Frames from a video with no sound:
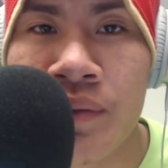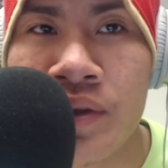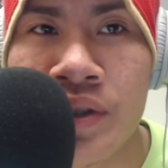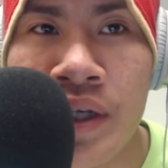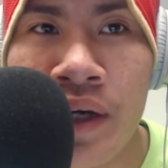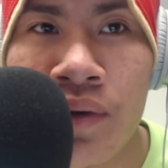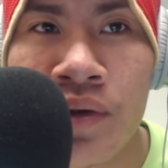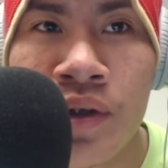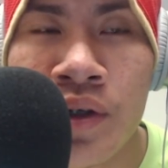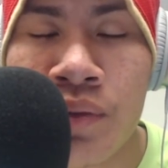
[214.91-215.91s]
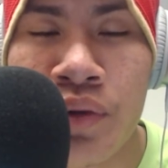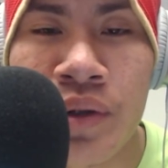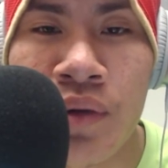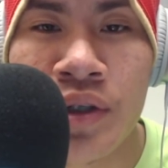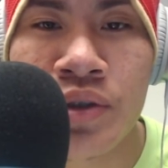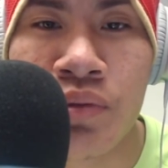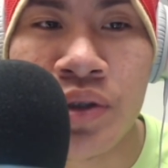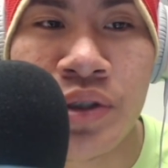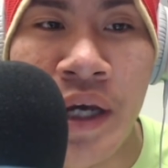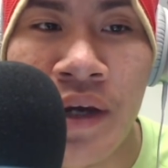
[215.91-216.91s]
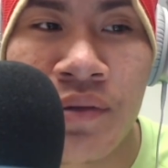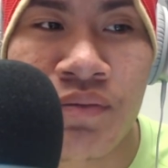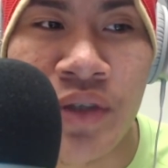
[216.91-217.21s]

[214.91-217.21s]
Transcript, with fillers: and Seattle pretty much was dead.